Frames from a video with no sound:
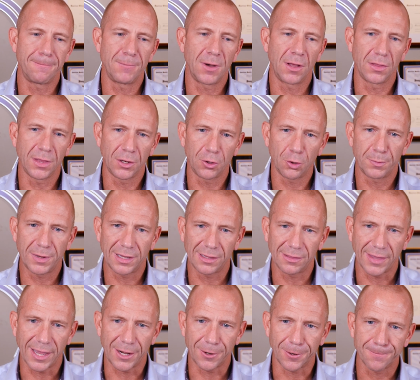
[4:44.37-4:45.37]
a little bit
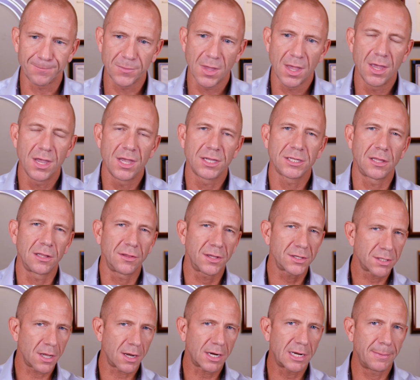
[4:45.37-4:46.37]
later. So then let's
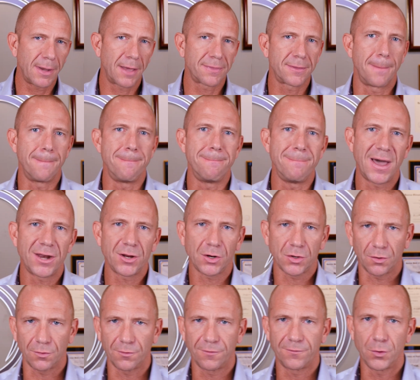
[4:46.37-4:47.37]
talk about the
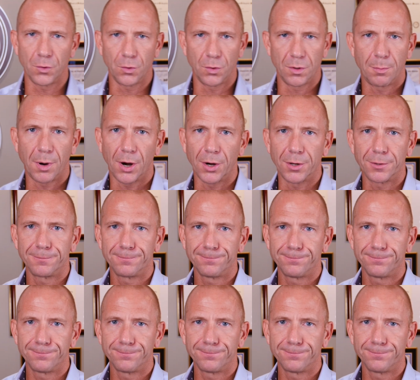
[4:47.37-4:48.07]
medical food part.